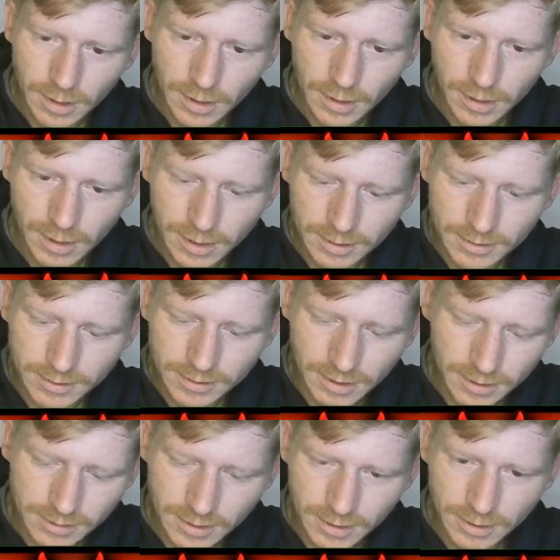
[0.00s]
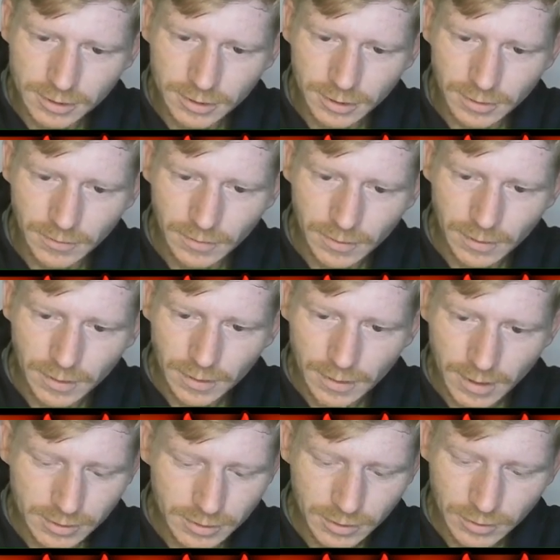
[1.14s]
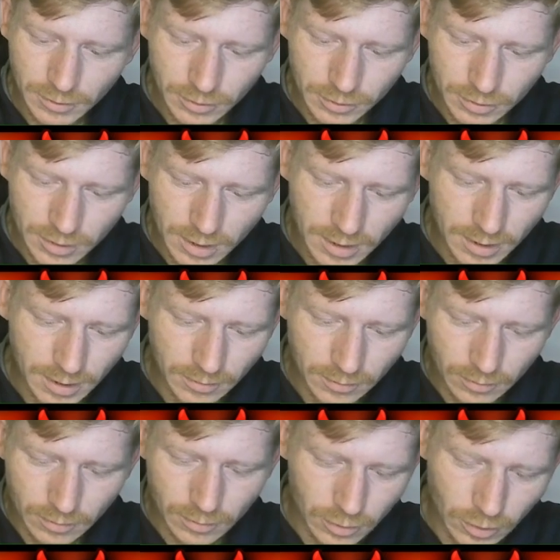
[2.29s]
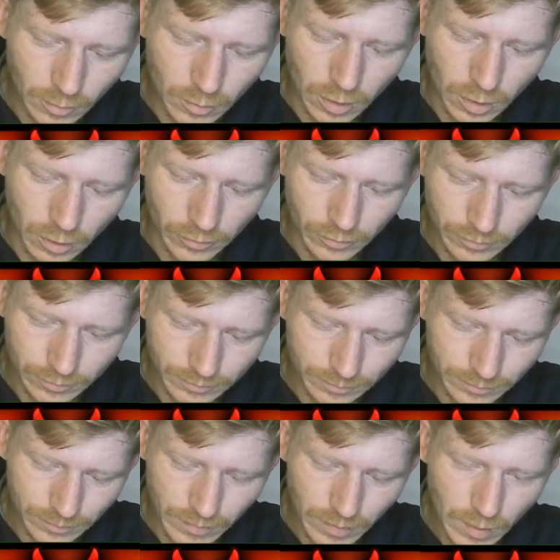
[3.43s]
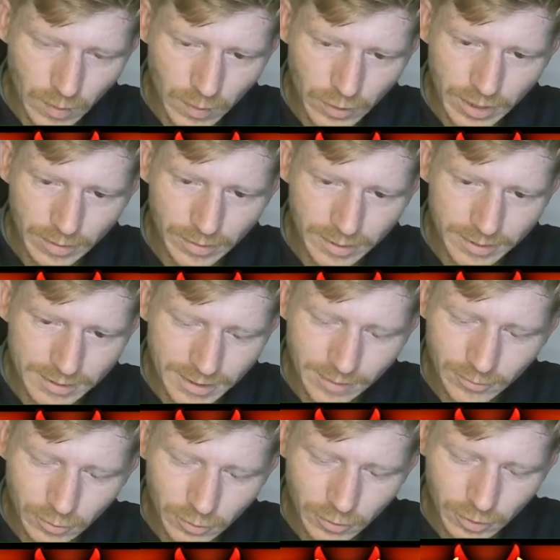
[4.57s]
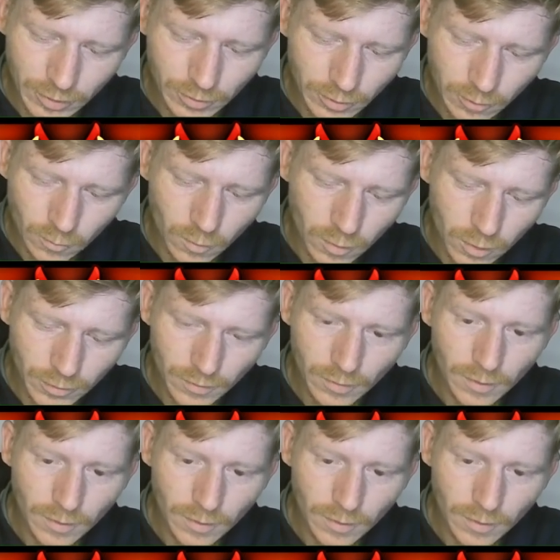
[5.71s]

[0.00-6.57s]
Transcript: that's his Night Statue, that's another Dryad. Come on. None of them hit his Demon Hunter, not one.